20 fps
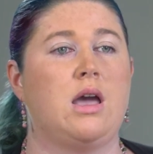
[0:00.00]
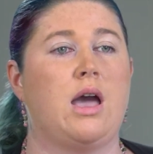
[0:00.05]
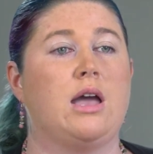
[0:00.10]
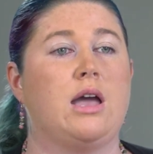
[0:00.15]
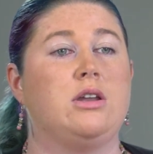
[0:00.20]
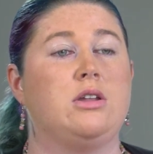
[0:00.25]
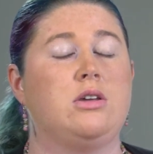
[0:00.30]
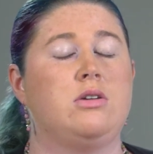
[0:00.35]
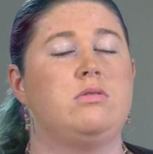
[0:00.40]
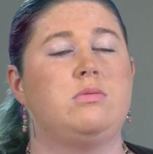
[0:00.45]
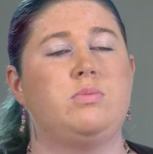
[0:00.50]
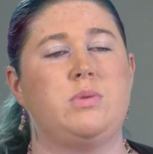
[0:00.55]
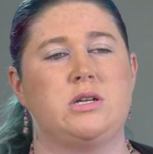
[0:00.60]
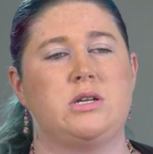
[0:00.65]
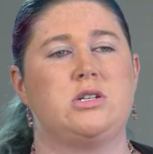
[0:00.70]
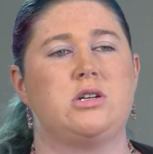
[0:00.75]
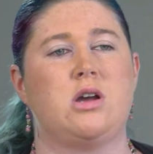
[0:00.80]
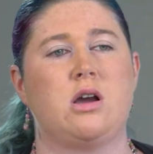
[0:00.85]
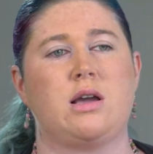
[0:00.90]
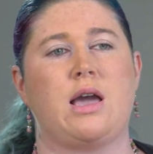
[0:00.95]
And you'd be
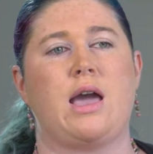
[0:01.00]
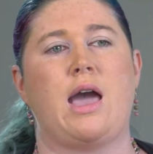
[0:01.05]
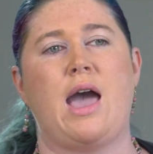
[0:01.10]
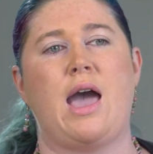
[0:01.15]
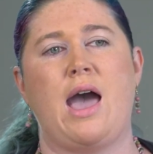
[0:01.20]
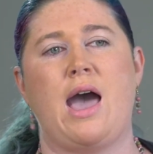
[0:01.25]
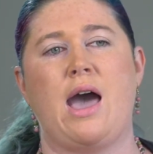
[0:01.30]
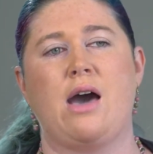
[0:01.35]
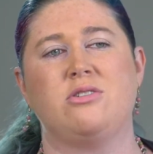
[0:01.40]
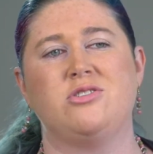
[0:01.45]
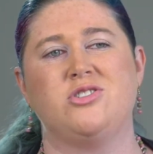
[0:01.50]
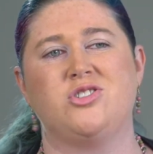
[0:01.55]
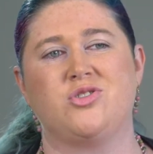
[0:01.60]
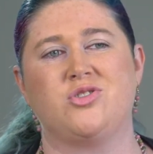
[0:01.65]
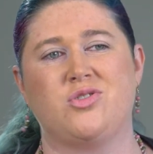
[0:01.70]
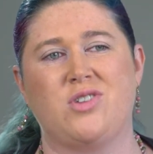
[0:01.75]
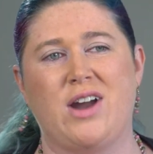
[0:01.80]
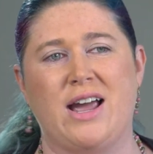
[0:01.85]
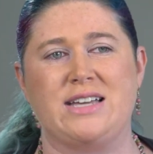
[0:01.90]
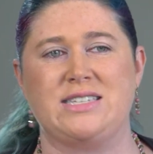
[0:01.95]
shocked at how
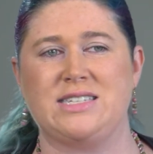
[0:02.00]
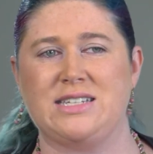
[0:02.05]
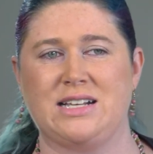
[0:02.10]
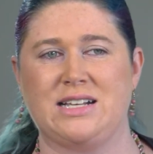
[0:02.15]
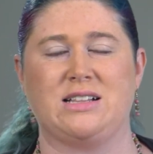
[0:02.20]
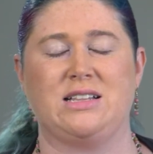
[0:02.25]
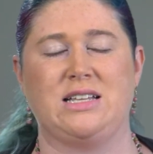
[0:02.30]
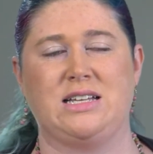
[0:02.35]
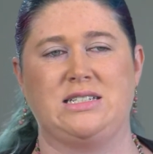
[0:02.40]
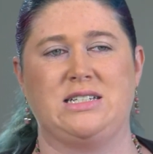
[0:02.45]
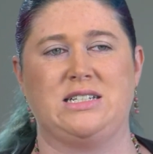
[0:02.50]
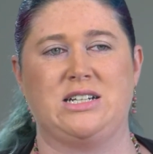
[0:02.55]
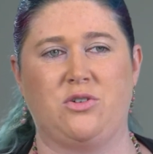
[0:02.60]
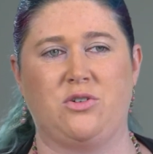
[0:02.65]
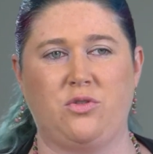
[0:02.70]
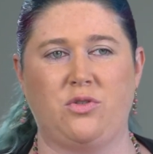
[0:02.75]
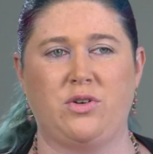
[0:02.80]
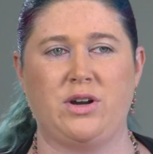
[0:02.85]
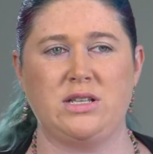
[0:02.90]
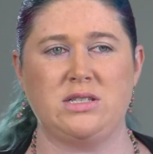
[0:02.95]
drastically
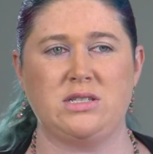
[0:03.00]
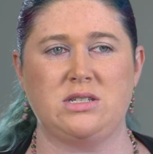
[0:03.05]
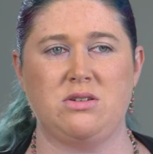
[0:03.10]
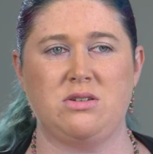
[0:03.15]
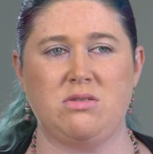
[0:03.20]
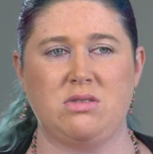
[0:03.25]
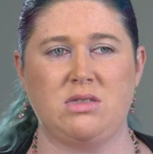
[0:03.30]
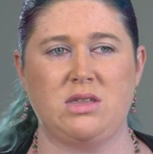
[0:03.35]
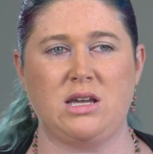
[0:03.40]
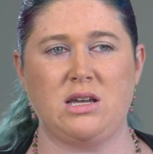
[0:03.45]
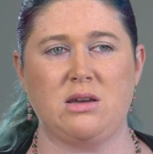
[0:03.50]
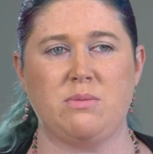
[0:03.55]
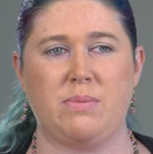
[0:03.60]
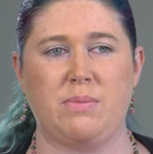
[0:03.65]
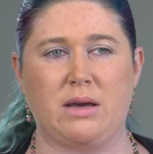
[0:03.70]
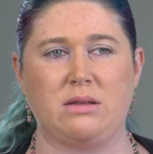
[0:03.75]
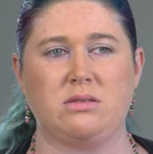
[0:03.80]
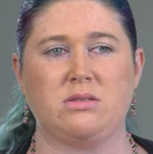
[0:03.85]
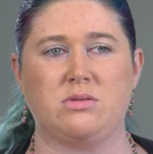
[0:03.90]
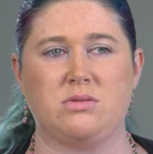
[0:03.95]
different you think
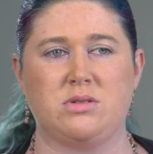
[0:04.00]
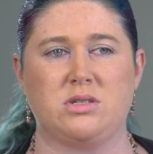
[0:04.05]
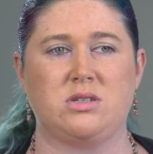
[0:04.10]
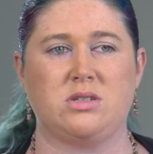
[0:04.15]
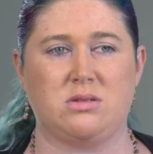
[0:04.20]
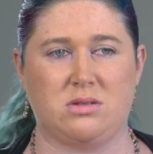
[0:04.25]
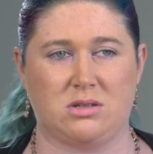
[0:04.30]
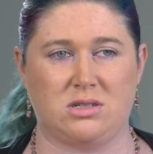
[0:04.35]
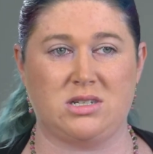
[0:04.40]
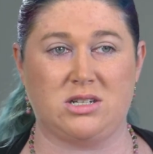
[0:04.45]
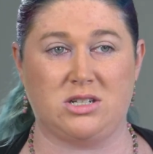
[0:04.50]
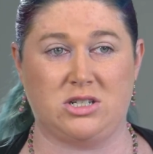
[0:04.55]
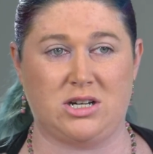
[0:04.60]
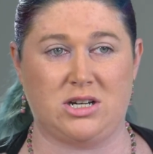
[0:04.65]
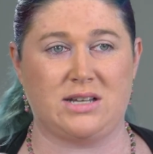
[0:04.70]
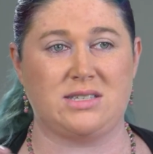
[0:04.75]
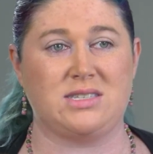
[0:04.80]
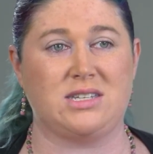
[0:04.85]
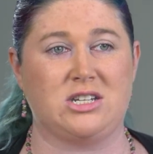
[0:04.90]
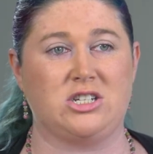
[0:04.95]
about those
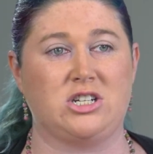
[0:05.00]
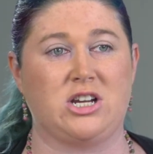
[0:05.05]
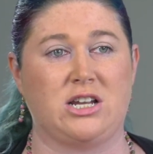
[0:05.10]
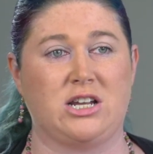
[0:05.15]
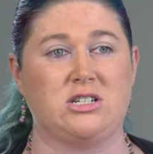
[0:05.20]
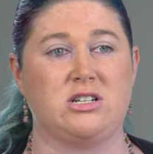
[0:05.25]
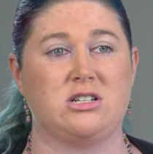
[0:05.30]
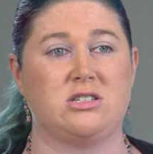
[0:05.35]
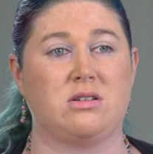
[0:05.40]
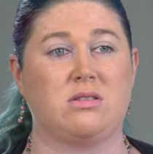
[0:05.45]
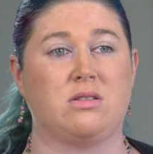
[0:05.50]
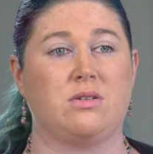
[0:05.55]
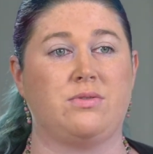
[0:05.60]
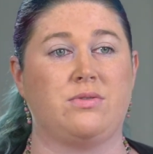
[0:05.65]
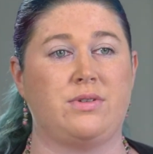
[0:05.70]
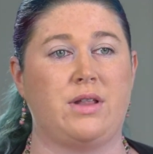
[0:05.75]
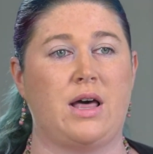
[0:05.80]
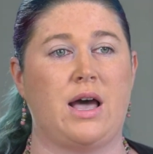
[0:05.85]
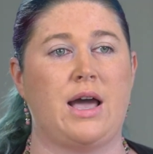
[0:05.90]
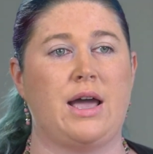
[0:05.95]
suggested changes on the
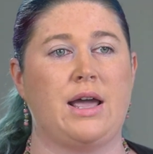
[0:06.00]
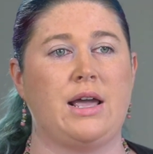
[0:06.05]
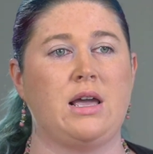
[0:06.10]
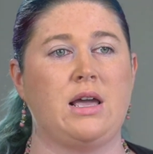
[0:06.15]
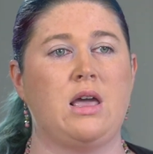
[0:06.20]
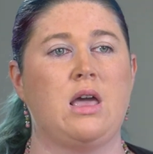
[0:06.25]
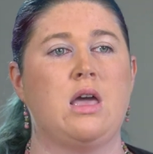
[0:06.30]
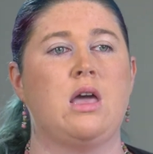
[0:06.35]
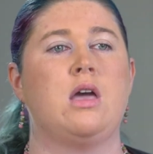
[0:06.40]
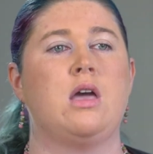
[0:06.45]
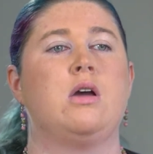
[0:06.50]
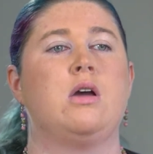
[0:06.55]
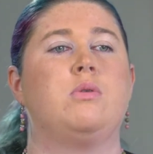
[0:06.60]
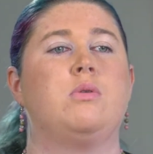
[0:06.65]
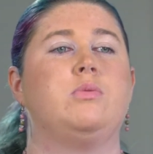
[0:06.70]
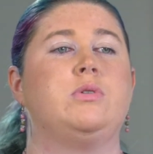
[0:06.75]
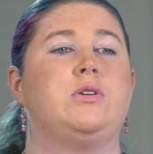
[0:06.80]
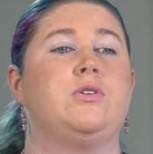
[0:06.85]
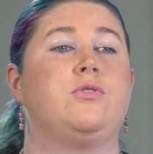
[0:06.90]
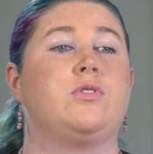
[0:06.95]
fly
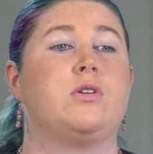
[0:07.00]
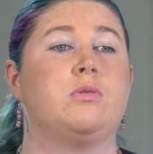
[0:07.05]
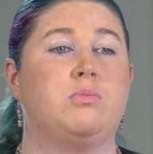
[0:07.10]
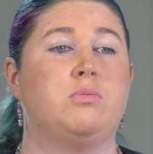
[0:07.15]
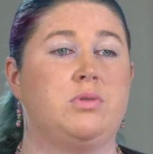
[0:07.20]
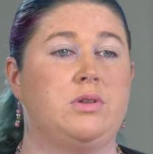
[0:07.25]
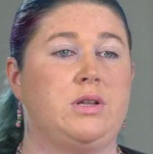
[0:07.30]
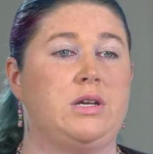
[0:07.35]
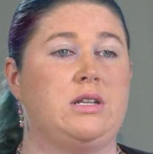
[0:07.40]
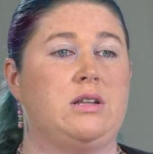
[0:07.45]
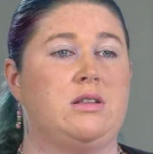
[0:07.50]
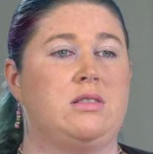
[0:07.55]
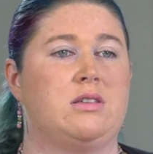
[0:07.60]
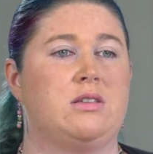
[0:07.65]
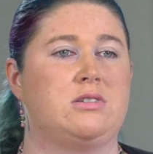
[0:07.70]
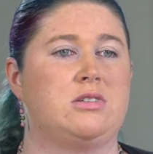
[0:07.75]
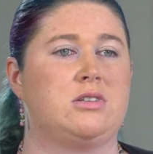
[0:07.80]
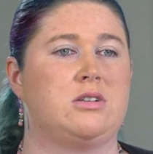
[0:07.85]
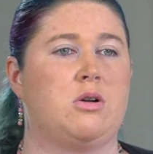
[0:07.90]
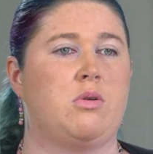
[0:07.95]
when you've completed the
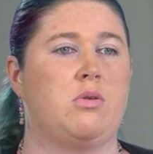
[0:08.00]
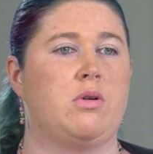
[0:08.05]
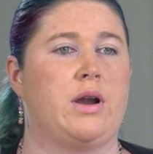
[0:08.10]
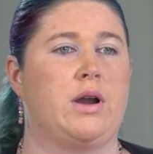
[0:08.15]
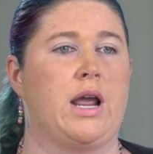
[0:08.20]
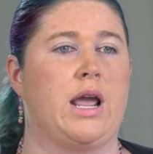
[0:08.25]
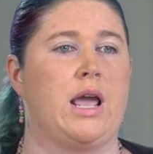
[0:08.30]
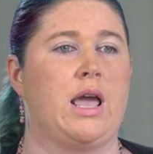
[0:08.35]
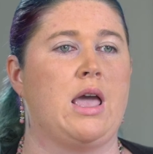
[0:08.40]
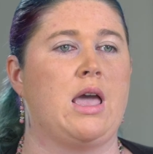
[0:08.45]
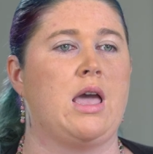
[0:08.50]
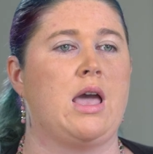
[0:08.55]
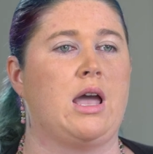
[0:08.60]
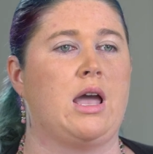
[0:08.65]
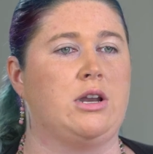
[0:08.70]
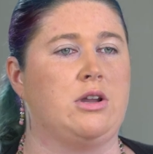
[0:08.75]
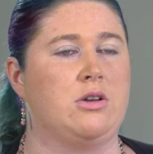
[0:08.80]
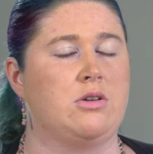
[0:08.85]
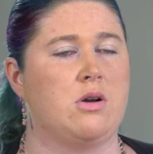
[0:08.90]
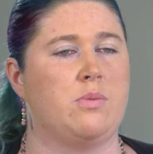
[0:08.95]
story.
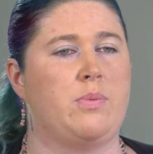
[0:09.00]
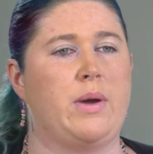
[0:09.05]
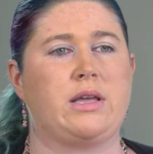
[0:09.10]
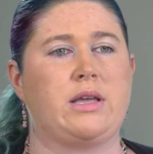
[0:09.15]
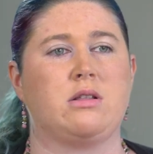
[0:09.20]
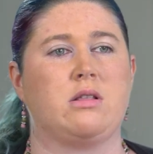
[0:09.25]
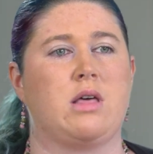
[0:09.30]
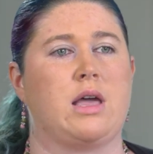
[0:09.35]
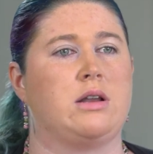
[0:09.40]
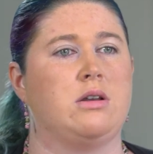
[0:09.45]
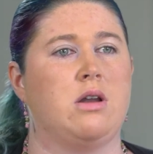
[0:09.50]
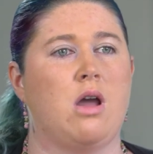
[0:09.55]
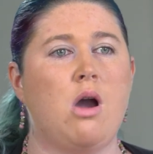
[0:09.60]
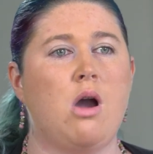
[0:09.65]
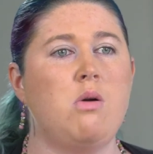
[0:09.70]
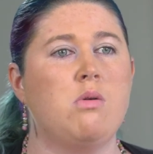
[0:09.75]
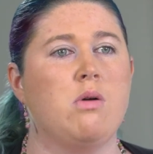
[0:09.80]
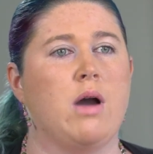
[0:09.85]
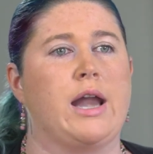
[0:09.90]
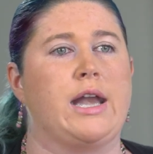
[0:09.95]
And you go back and like,
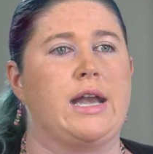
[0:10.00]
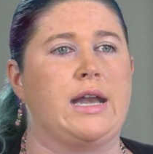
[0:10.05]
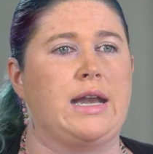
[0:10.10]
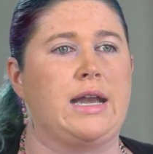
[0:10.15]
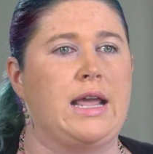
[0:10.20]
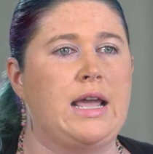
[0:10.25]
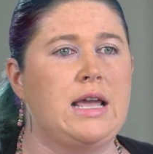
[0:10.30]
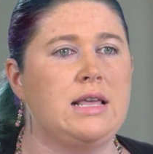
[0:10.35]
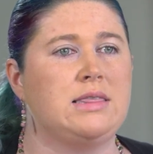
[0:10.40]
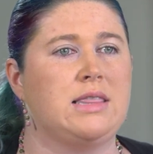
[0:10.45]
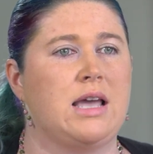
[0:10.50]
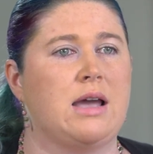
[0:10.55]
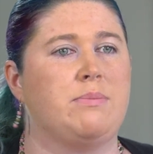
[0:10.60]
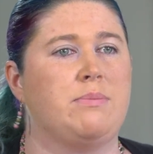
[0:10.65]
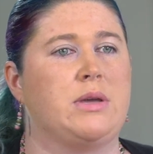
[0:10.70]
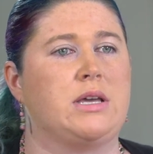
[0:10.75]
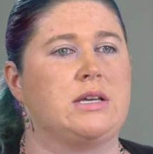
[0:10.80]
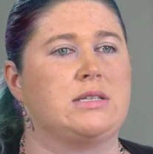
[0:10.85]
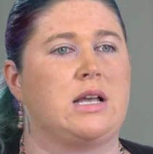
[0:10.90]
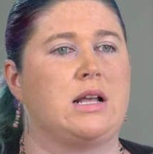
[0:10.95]
no, I need that
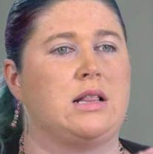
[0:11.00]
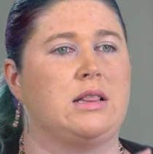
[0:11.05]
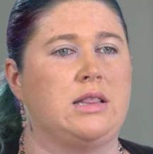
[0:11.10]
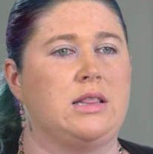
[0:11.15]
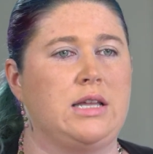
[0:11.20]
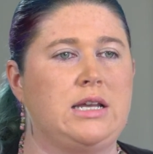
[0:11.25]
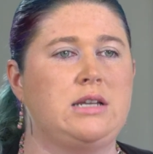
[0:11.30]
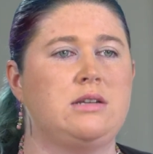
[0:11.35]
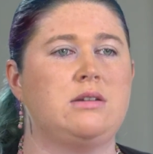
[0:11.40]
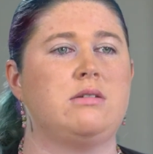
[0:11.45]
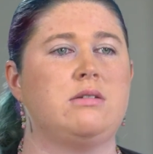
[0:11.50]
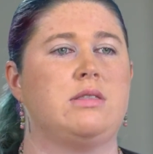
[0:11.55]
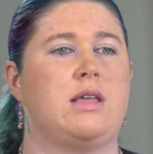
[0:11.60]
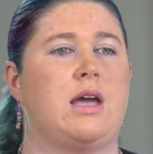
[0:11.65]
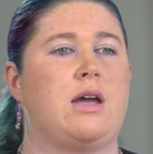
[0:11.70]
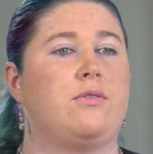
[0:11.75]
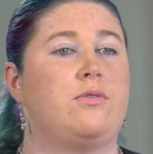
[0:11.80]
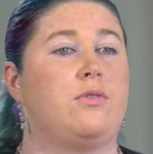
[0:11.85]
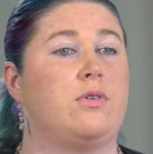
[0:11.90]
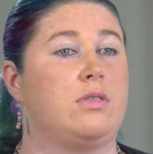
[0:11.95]
because I leaned on
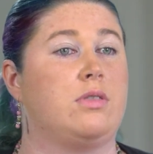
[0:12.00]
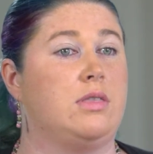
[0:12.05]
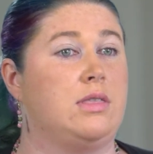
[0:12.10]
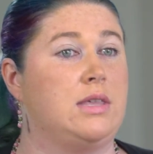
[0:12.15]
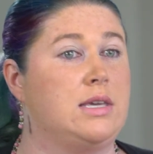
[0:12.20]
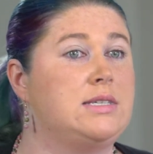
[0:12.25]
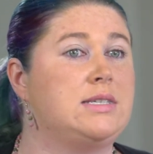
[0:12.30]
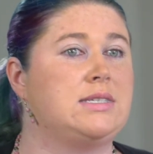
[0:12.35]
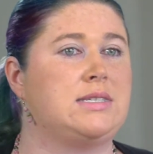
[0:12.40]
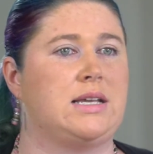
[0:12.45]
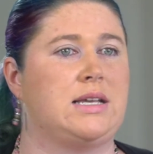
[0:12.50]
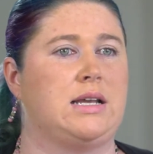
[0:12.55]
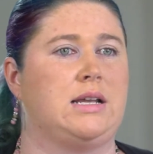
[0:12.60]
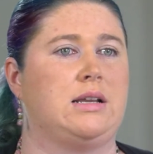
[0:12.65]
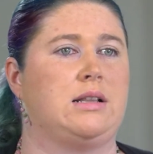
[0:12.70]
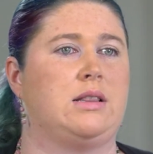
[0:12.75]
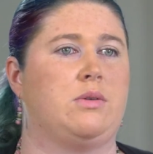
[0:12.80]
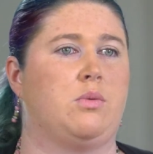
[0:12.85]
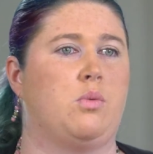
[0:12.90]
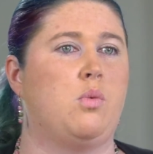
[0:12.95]
that for this
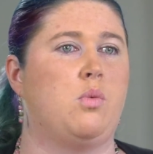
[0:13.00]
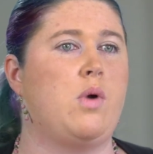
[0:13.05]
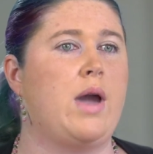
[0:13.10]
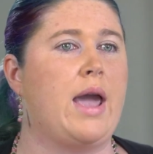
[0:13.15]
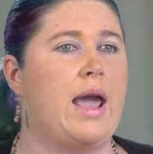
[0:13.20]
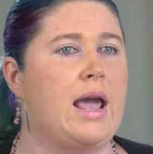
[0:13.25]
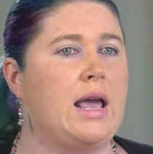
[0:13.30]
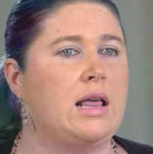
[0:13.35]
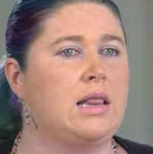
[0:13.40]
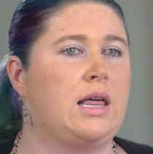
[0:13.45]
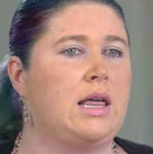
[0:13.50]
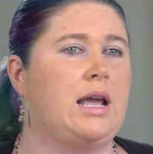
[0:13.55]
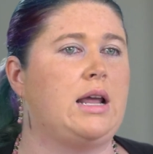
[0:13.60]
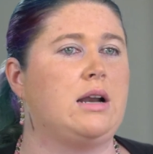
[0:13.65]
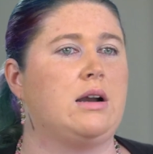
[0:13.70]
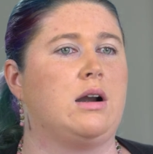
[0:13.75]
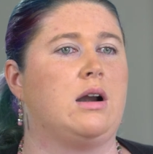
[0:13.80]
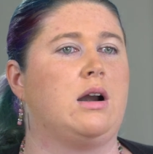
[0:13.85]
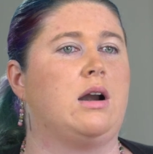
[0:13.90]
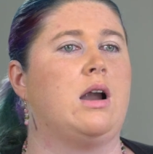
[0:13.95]
scene way
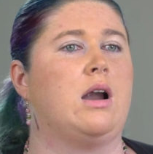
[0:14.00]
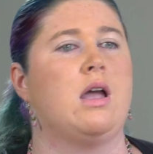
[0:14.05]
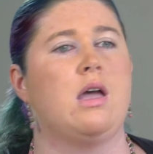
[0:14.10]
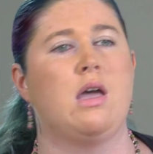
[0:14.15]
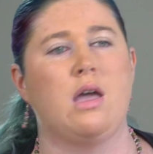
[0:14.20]
later.